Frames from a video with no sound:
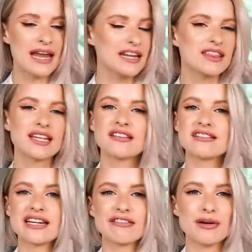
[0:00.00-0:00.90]
Anything
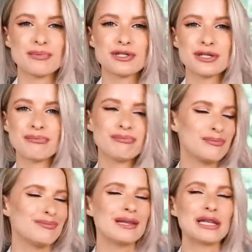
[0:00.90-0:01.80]
stirruped,
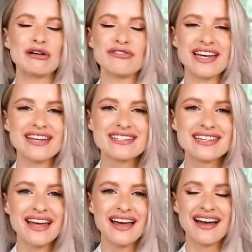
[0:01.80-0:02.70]
love it.
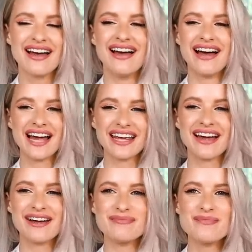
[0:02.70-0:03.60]
I
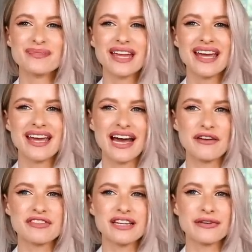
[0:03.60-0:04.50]
um
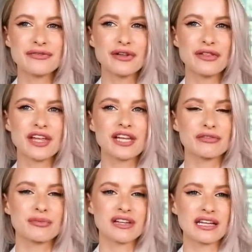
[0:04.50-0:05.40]
I've seen a few things
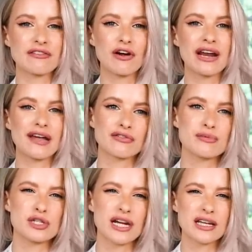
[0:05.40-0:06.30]
from Saint Laurent and
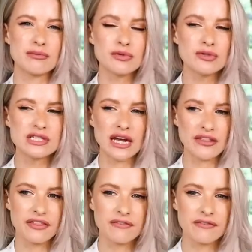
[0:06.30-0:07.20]
from Jacquemus, I
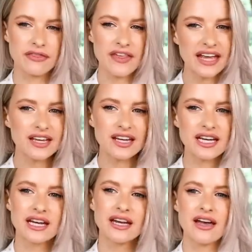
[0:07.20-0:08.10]

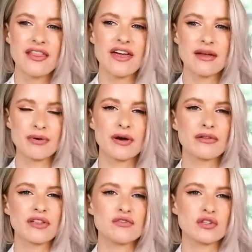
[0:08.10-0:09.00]
think. They
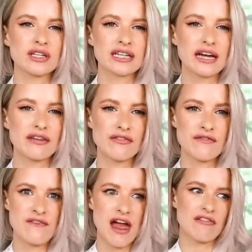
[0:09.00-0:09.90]
both have done the kind of
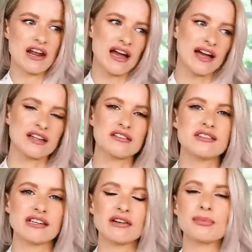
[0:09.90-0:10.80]
very high
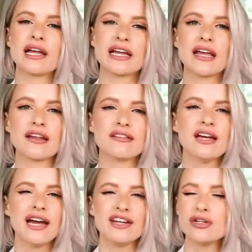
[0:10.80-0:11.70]
stirrup leggings.
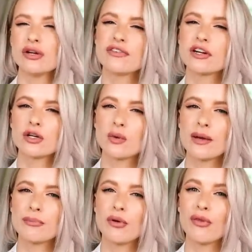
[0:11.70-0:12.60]
I don't know if I could
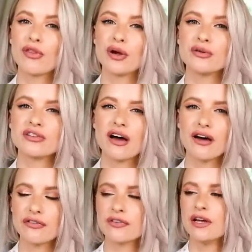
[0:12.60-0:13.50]
quite pull those
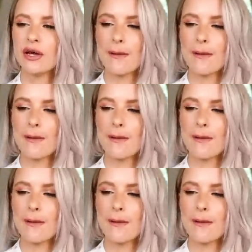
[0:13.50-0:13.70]
off,